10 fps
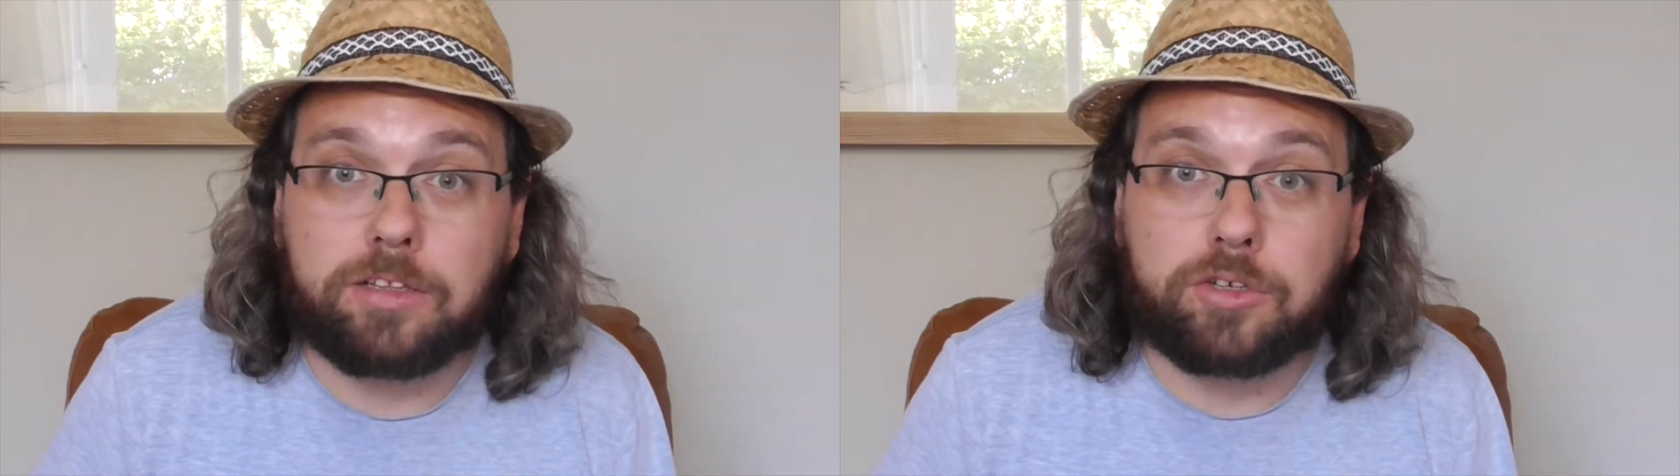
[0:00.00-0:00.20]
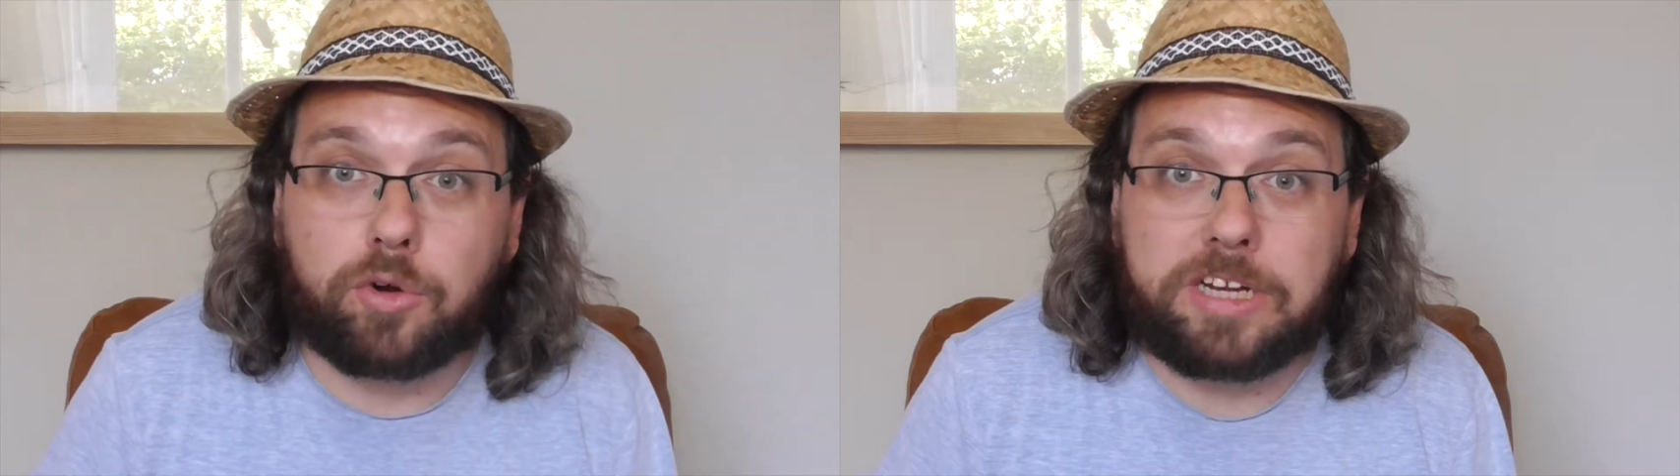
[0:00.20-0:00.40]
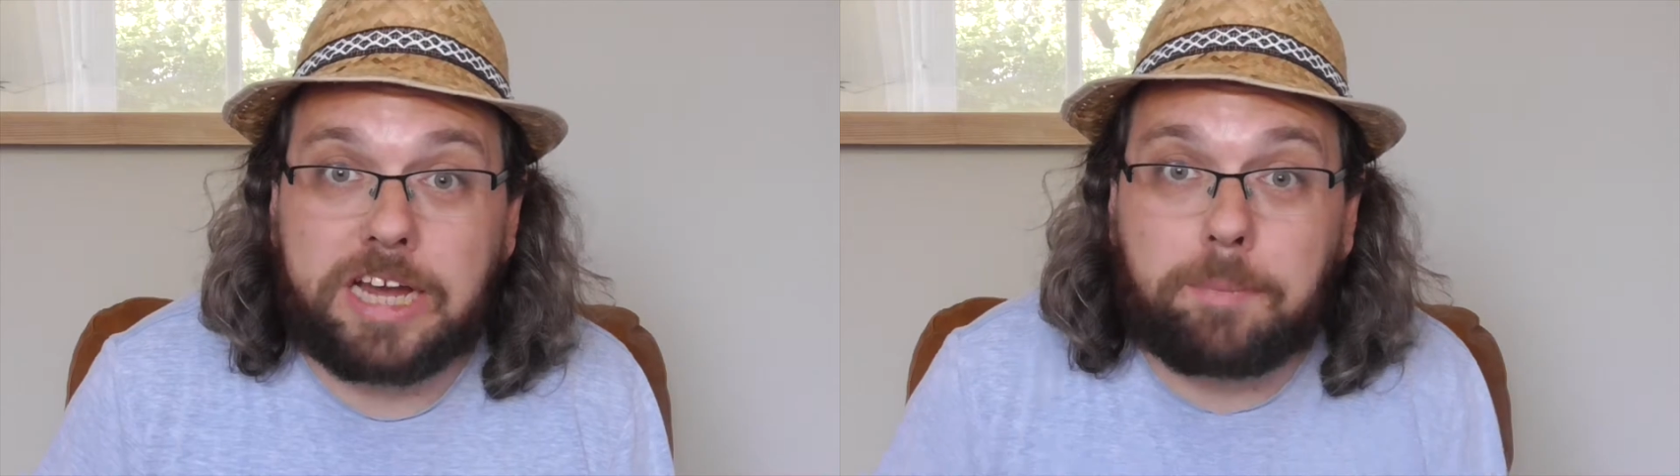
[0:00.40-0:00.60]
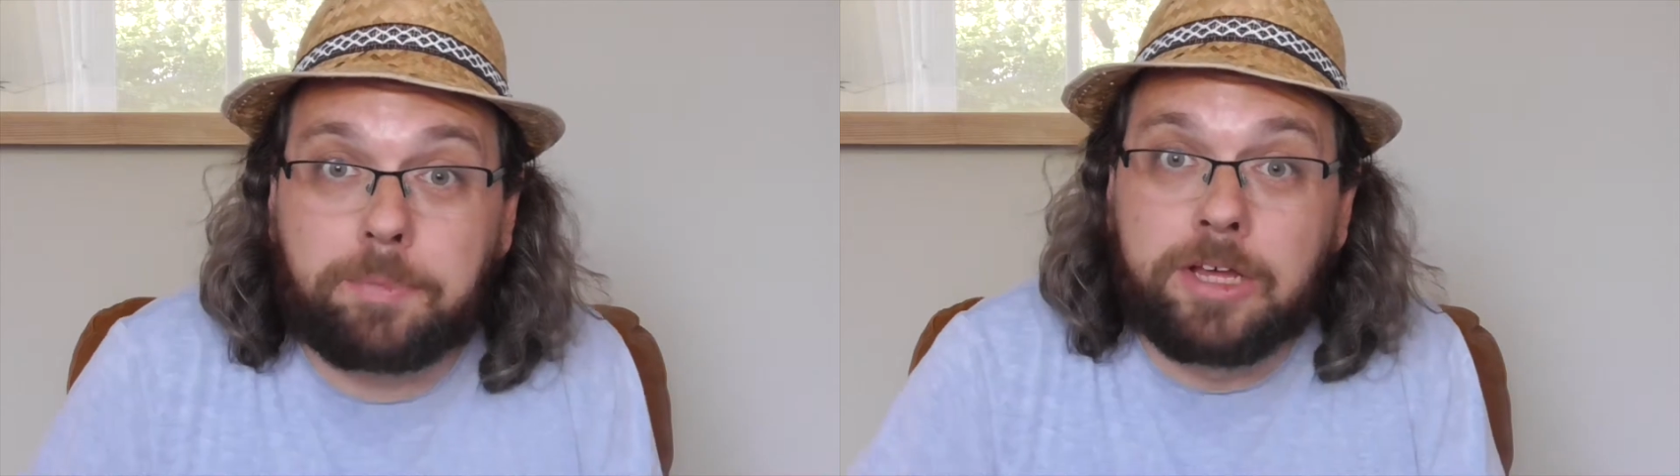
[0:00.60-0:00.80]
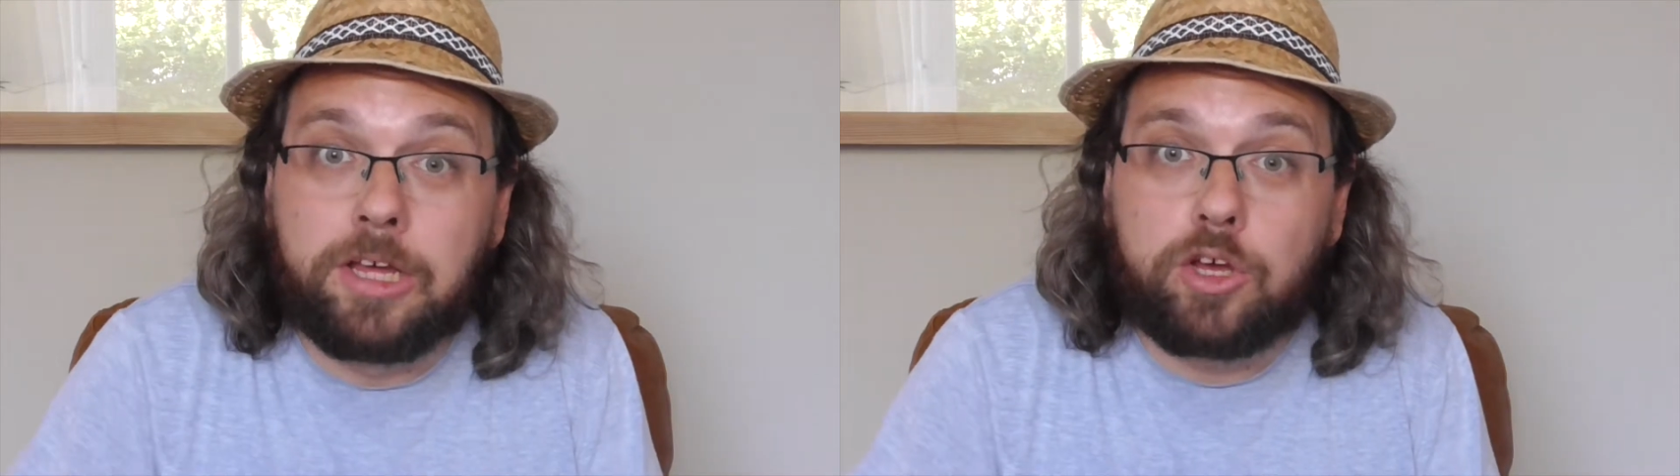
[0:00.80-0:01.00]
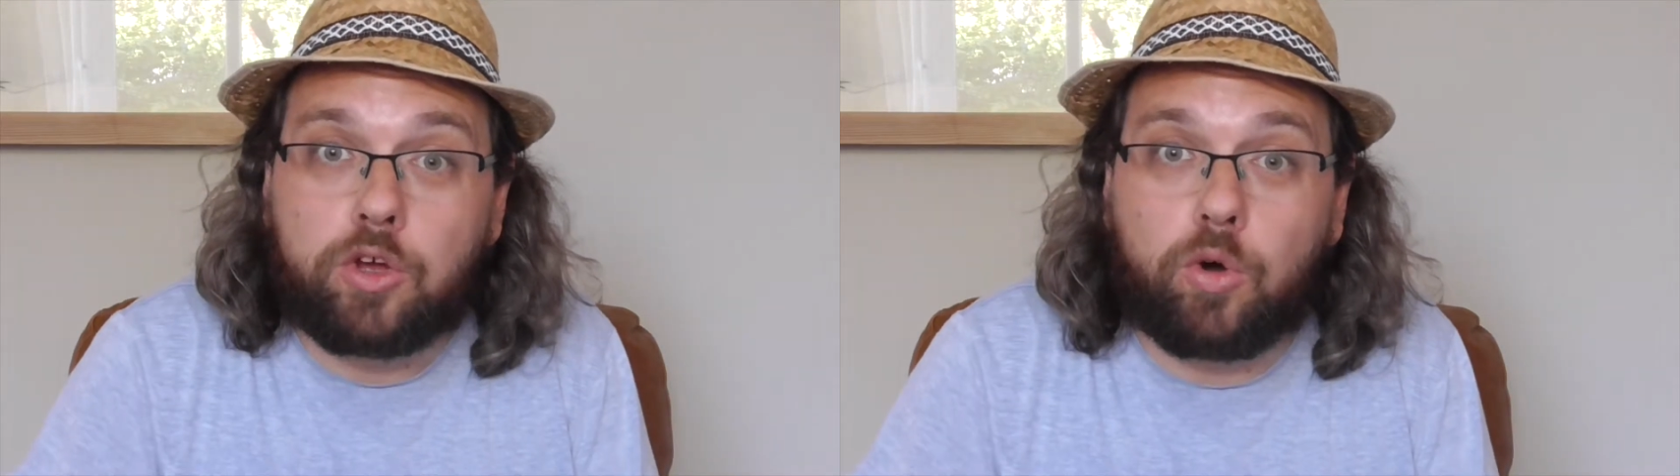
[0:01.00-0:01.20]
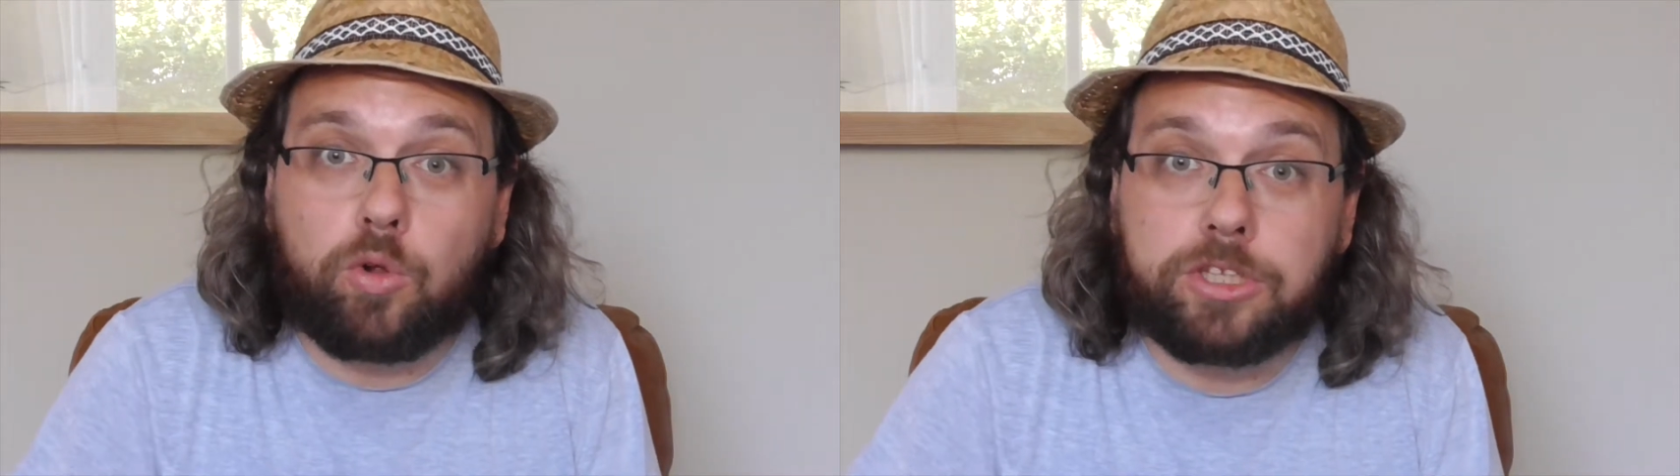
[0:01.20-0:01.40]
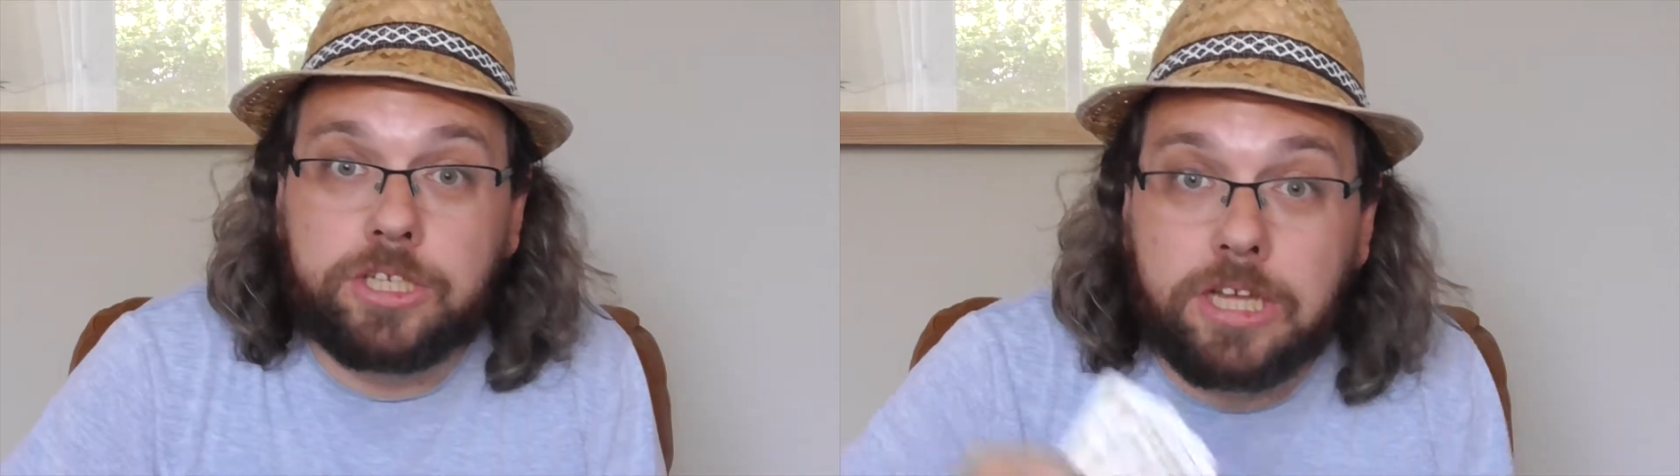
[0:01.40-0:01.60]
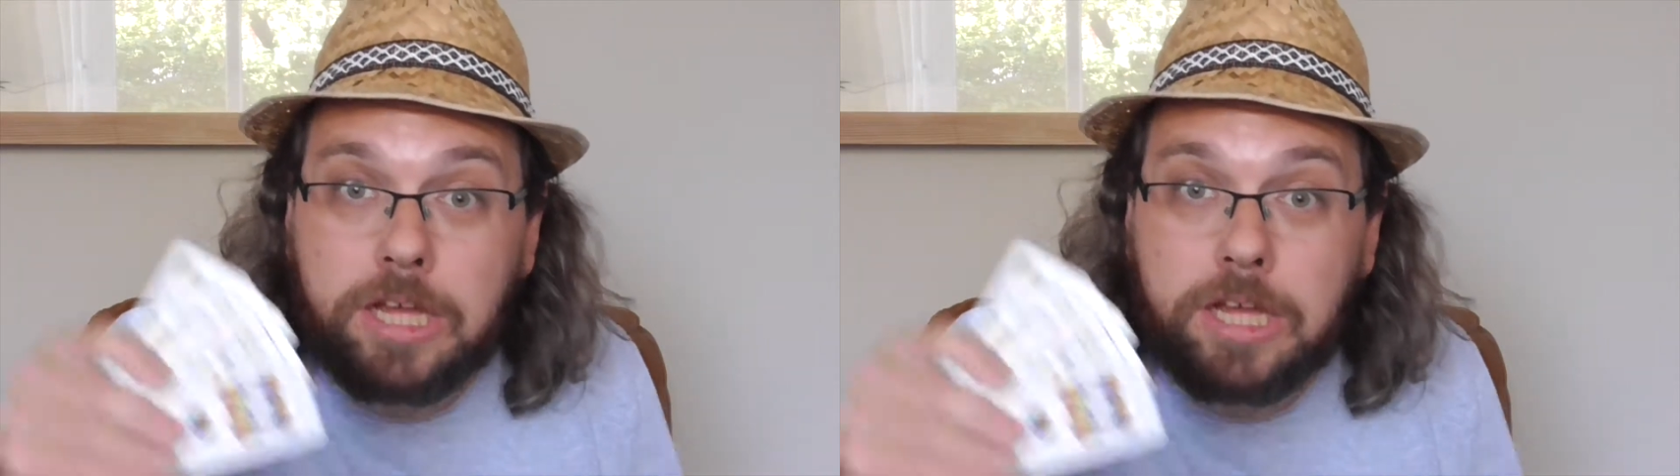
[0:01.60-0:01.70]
growing up, called